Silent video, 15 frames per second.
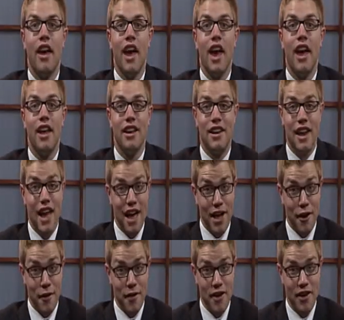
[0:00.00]
And
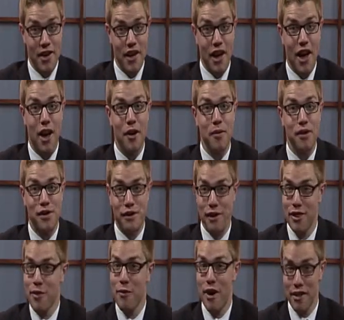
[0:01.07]
now, I'll be doing
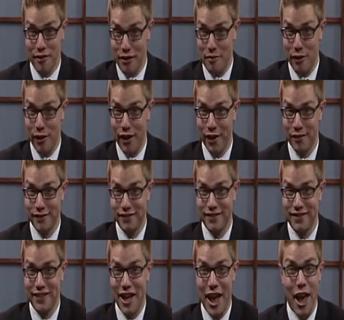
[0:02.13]
the weather report.
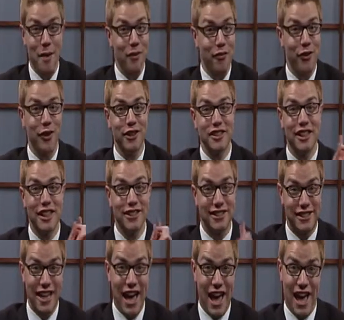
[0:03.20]
April Fools, here's
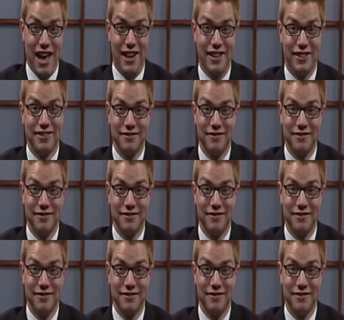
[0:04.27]
Dan.